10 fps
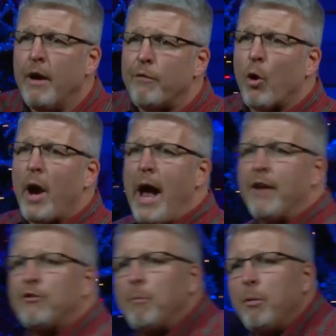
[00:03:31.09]
There
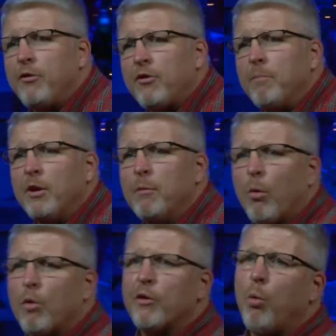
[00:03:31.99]
has to be something
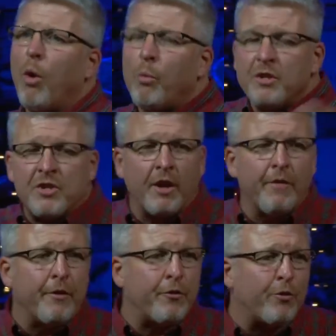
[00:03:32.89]
more than what we see in
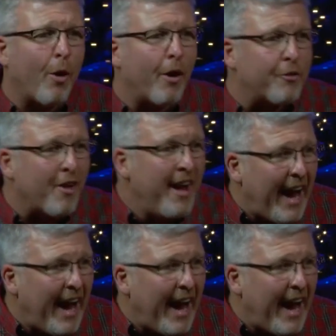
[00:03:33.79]
the stars.